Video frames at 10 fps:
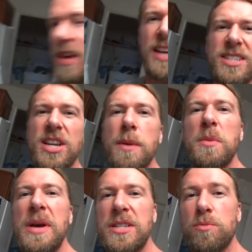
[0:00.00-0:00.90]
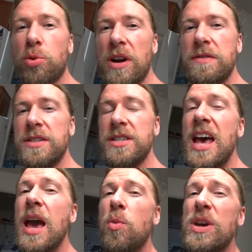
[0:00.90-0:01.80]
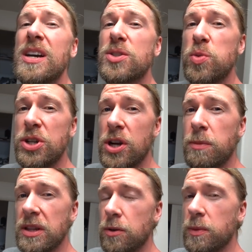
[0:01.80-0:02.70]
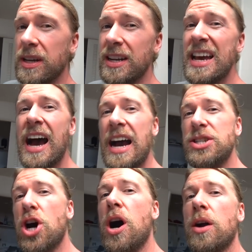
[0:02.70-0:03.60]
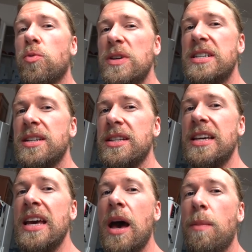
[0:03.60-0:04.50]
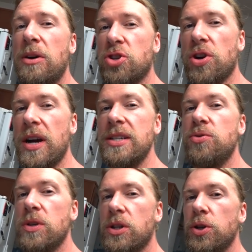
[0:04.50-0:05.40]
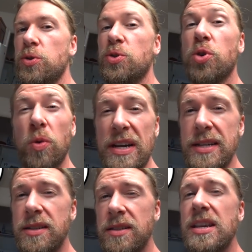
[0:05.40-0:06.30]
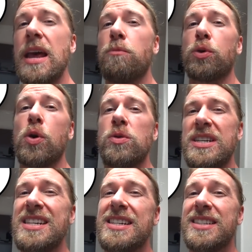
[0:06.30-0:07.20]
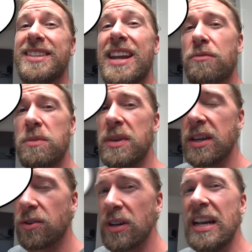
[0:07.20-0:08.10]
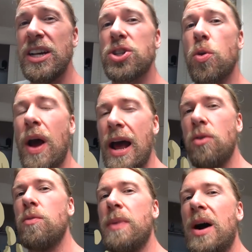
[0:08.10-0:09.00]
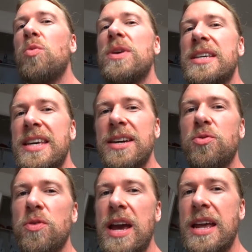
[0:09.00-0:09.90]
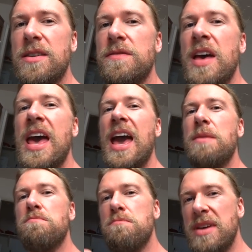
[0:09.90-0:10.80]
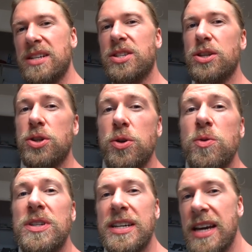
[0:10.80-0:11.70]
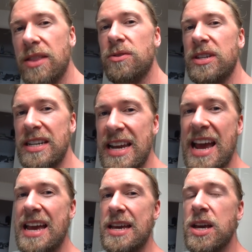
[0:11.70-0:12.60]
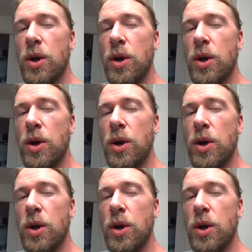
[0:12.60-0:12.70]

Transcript: It's time to make some breakfast, and we gotta switch it up a little bit. I talked recently about trying to include greens and proteins in every meal. So how about we get creative and mix the two together today?